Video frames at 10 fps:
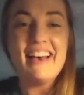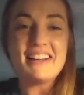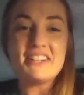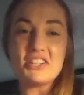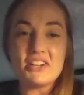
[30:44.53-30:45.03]

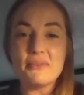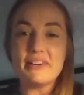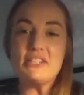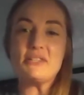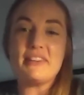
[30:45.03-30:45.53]
I sure
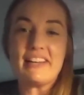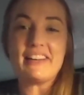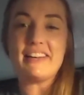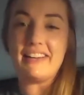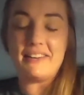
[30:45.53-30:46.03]
wish we
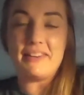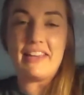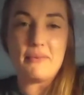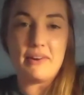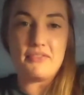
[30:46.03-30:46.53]
could. We
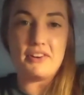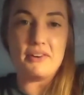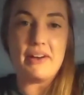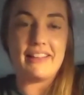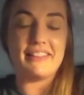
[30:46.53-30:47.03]
can't wait for your
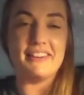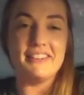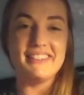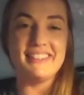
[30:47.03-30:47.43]
wedding, though.